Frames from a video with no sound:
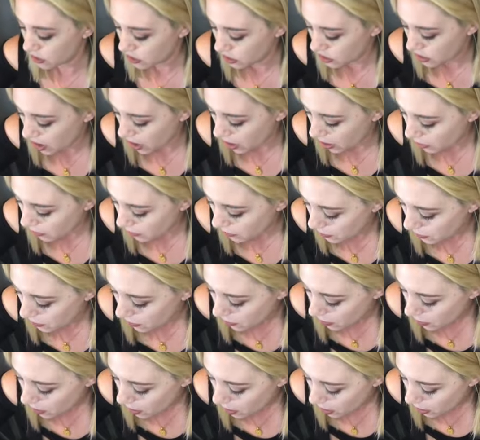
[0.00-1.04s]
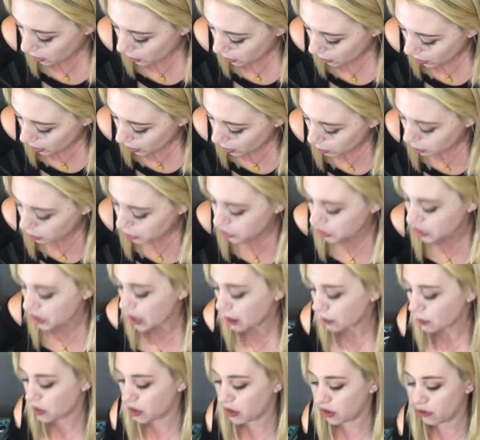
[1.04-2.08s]
So I'll kind of push
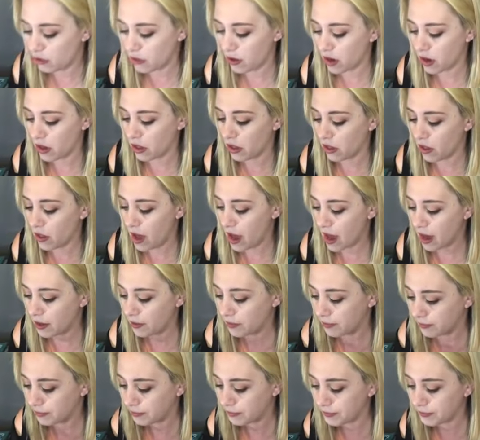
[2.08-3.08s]
you up to the front of the line,